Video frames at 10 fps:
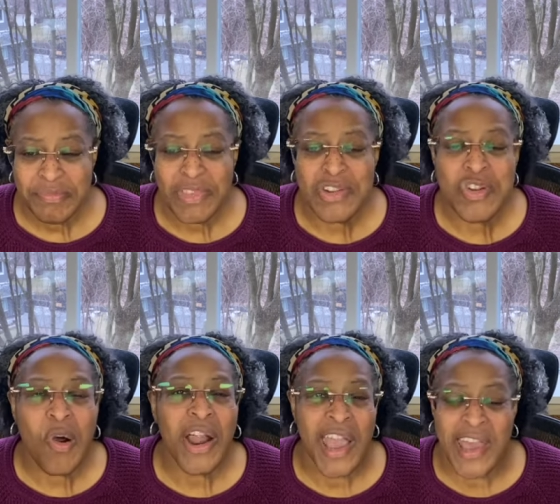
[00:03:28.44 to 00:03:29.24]

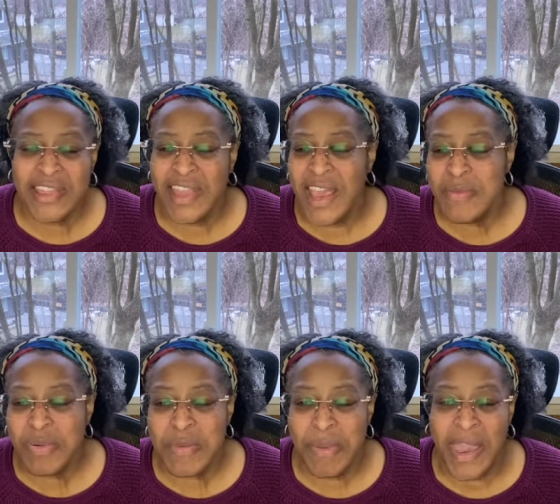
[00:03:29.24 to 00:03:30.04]
nor had they
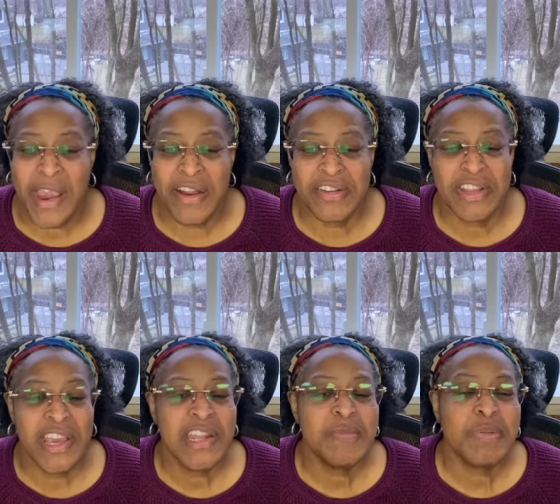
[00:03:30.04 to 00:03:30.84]
prepared
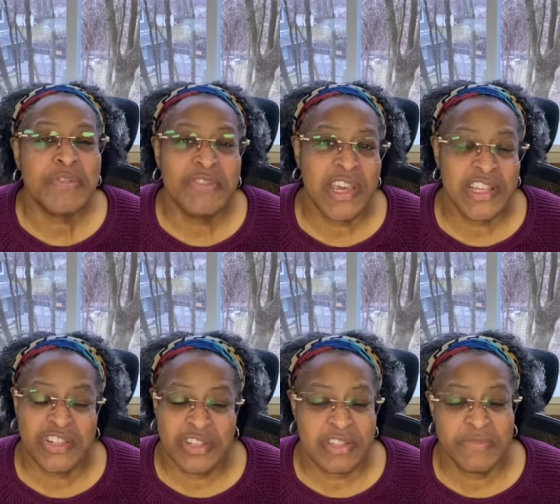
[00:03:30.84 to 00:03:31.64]
any
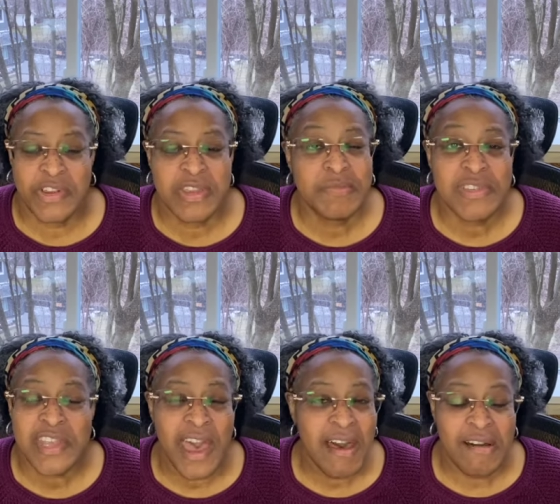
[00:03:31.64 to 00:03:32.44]
provisions for
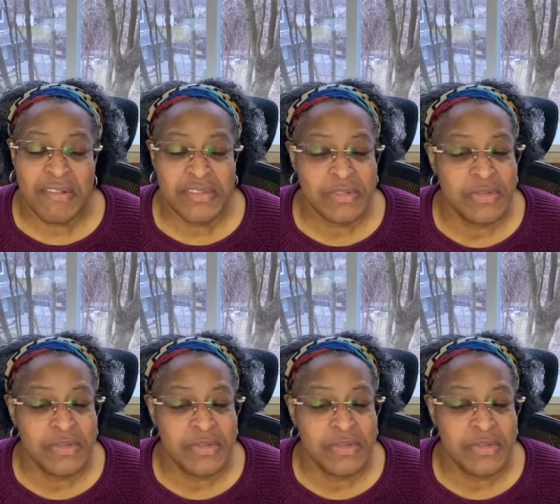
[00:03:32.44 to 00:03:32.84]
themselves.